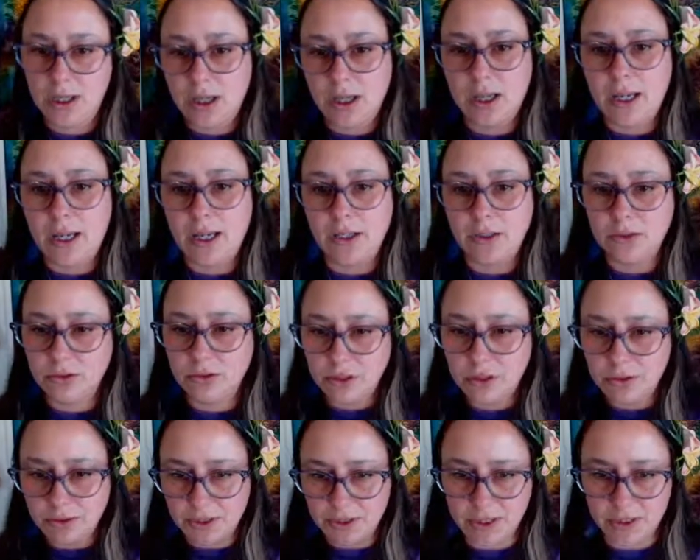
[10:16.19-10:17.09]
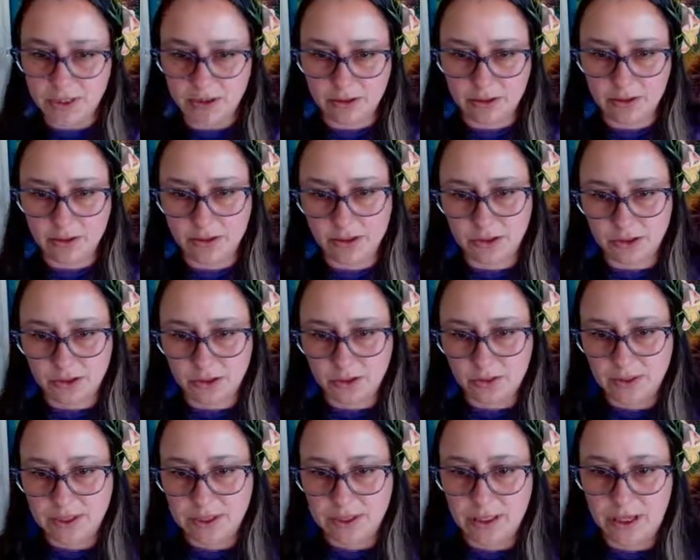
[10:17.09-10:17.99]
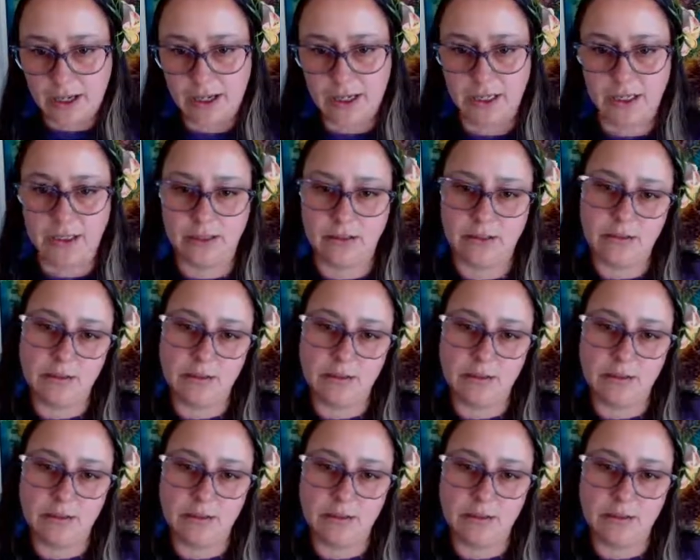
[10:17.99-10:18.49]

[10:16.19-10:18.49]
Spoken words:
And you'll notice here there's also a sign